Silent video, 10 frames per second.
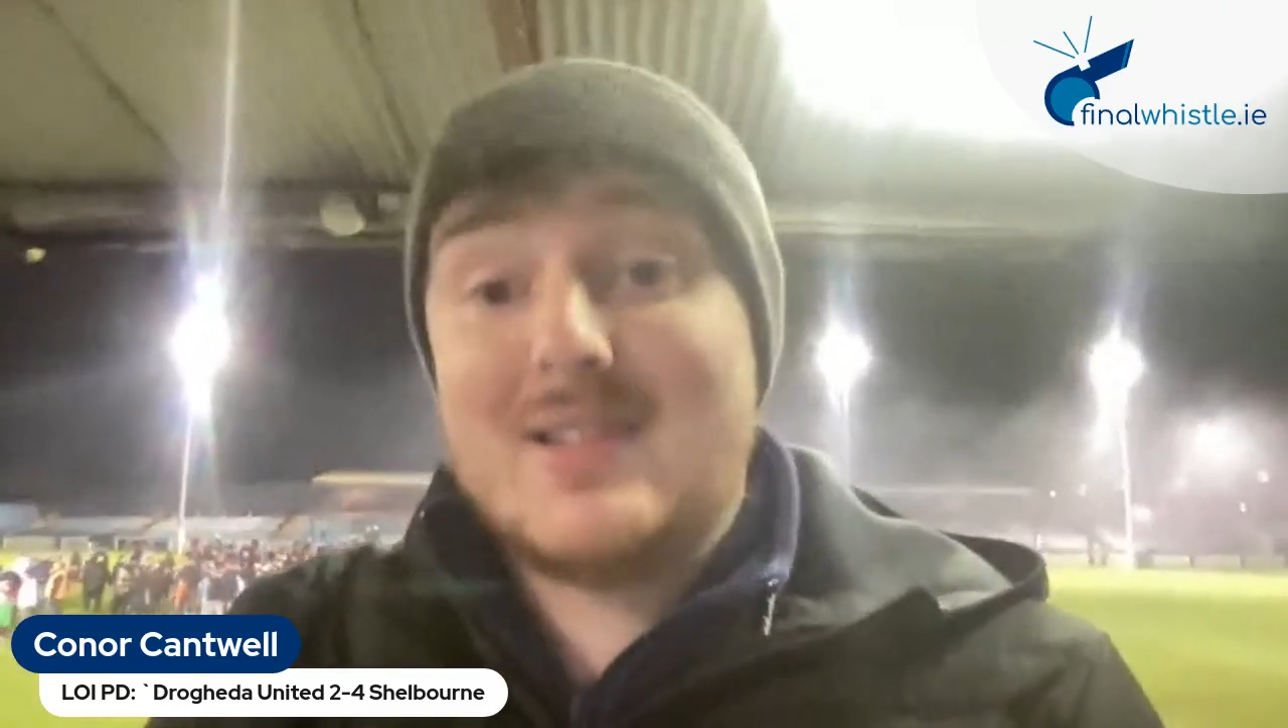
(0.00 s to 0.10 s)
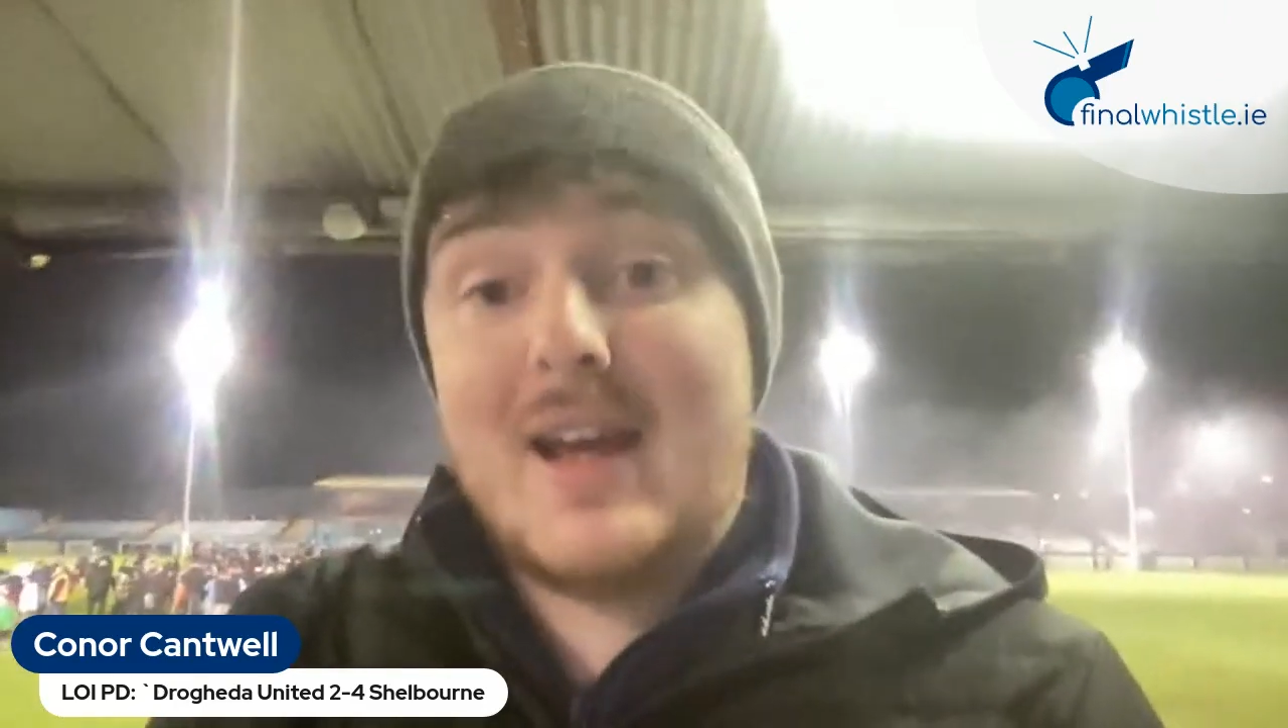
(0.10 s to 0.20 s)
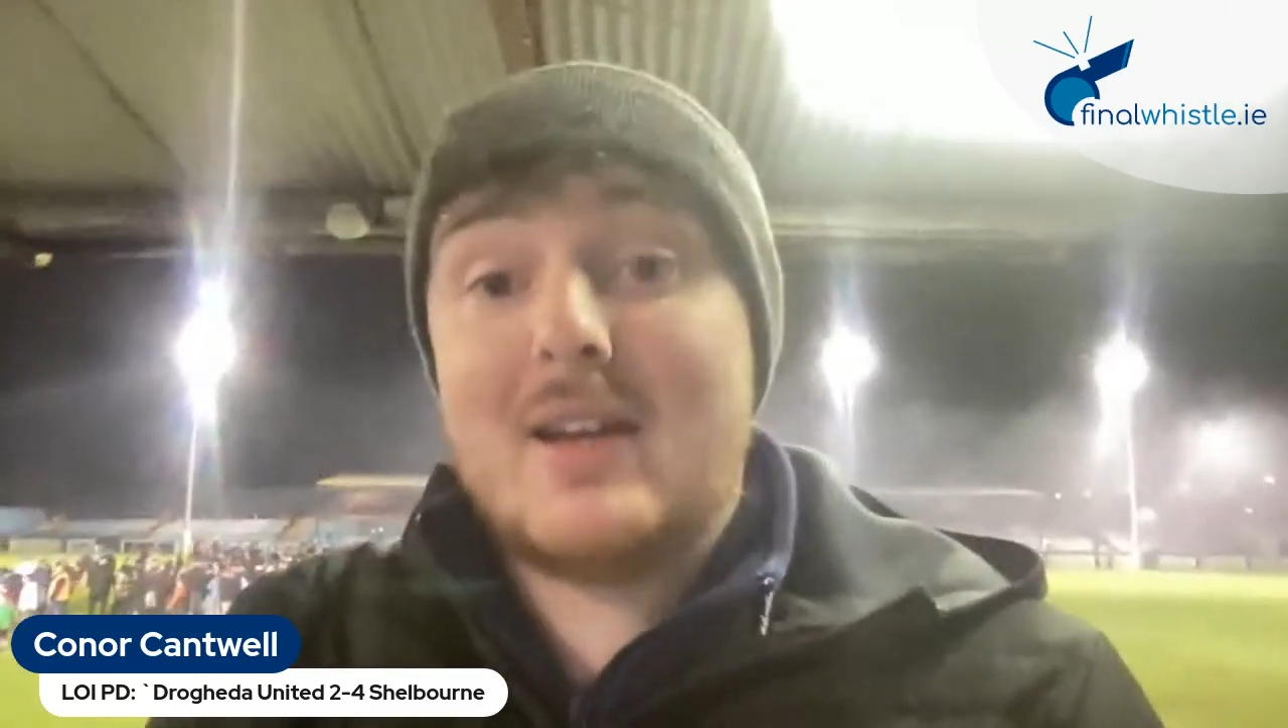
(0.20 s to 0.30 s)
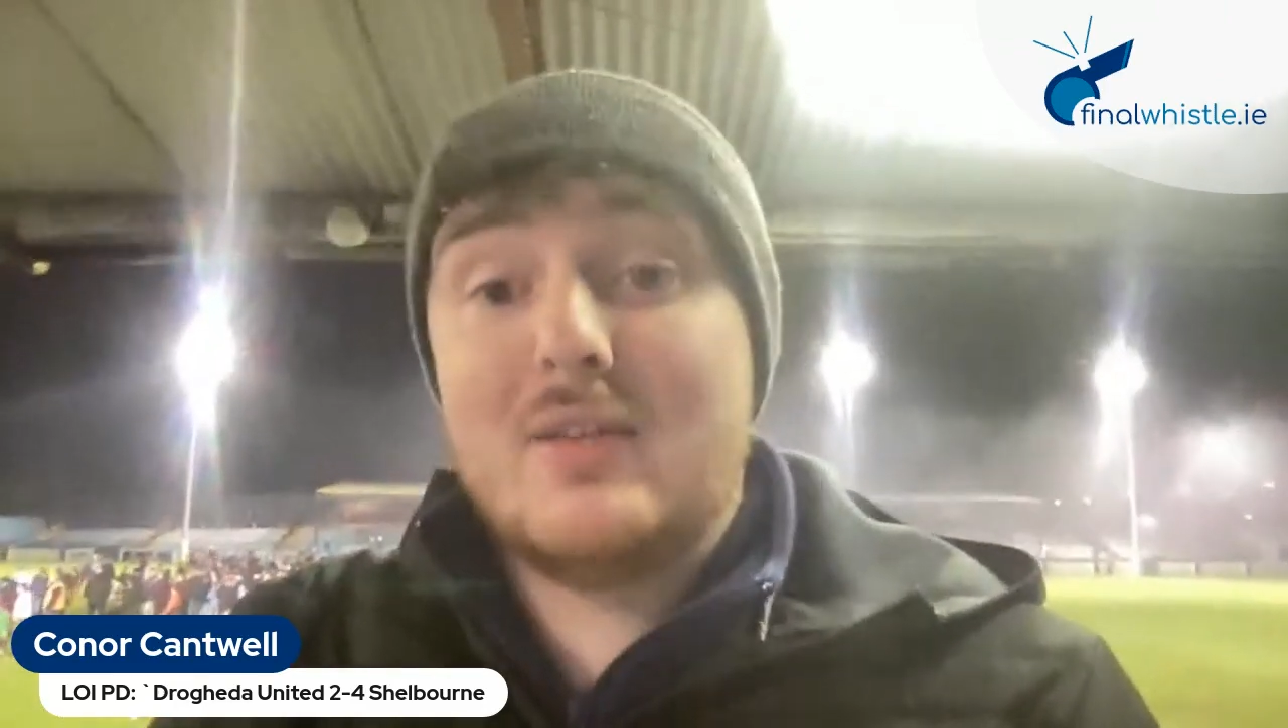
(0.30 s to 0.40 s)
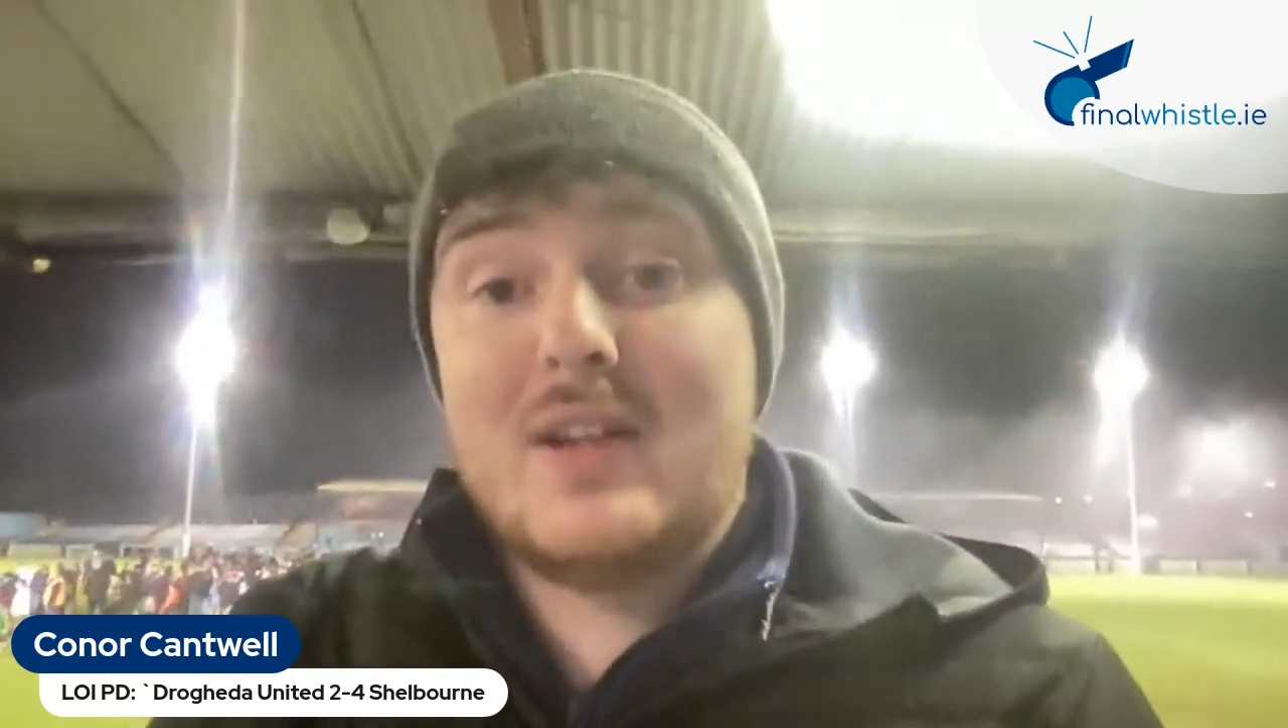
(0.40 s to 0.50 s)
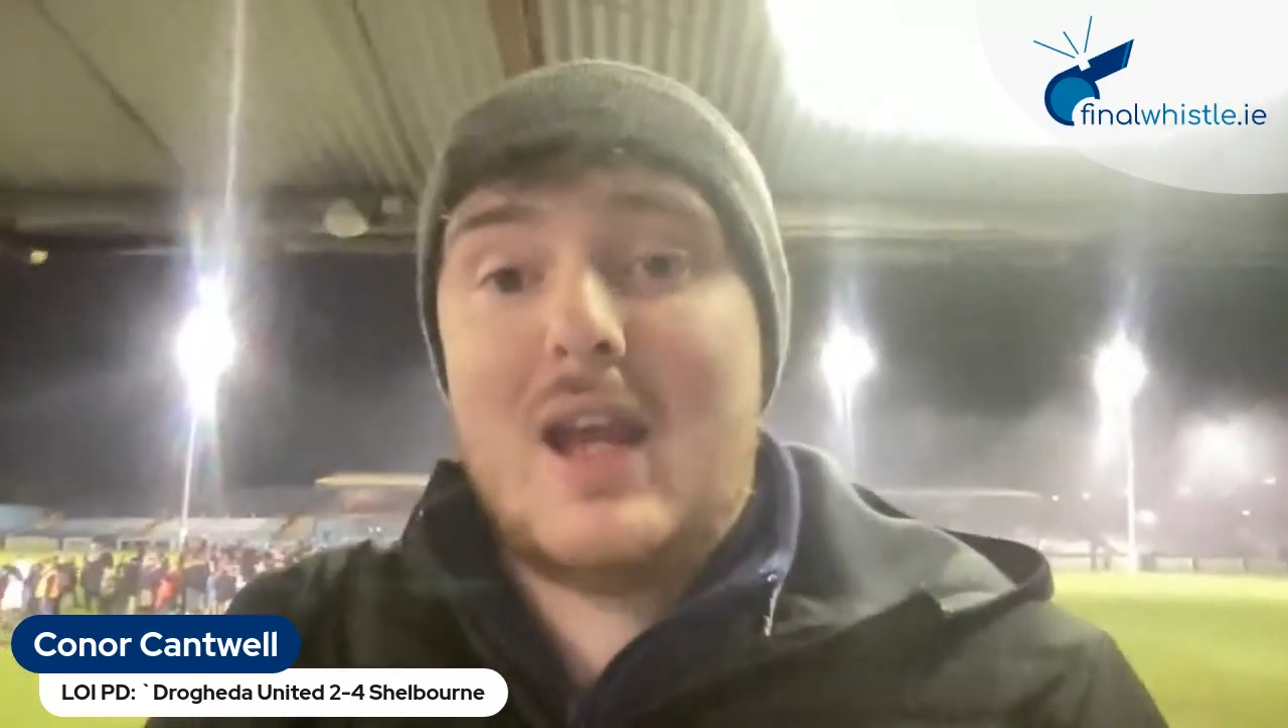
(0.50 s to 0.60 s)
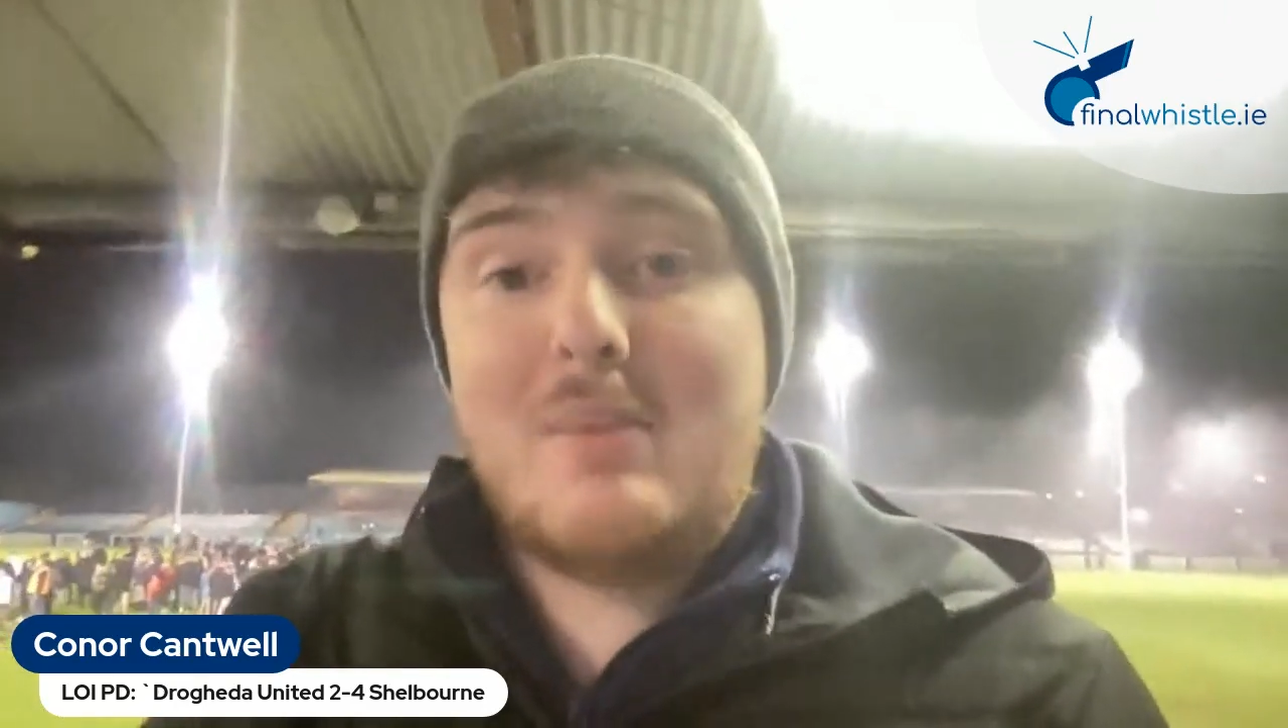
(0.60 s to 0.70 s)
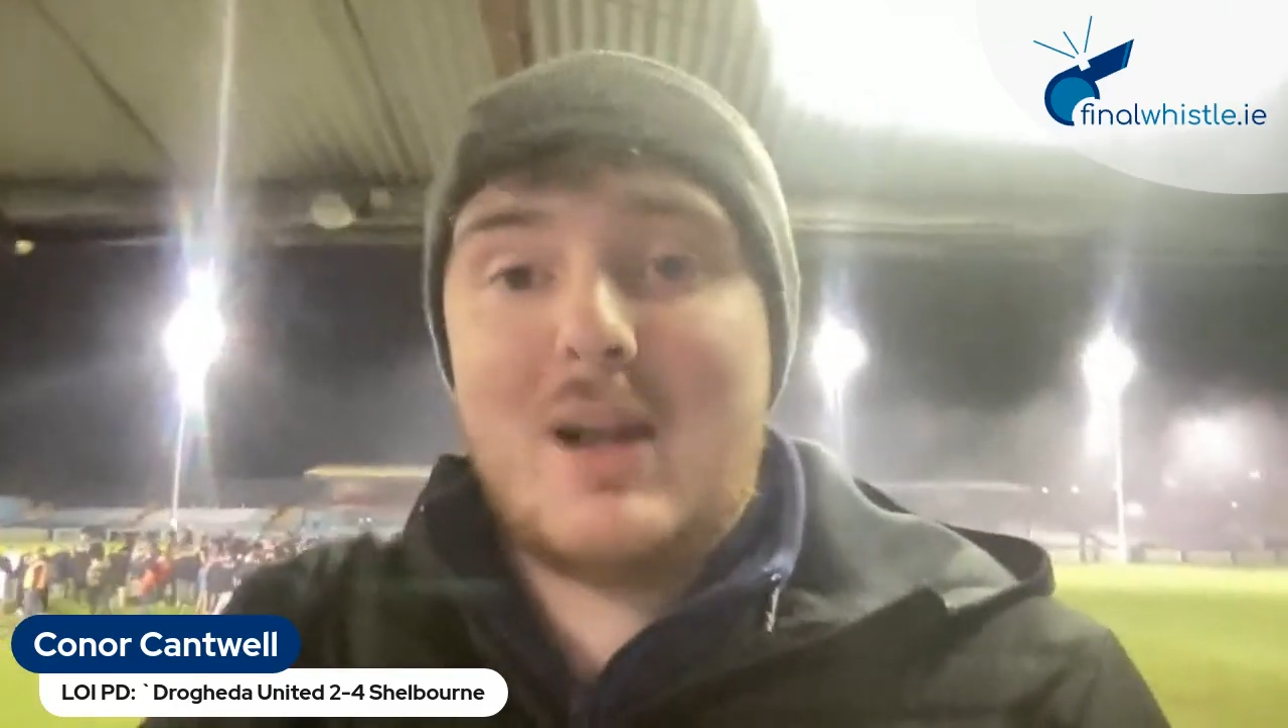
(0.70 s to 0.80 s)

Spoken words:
second of the game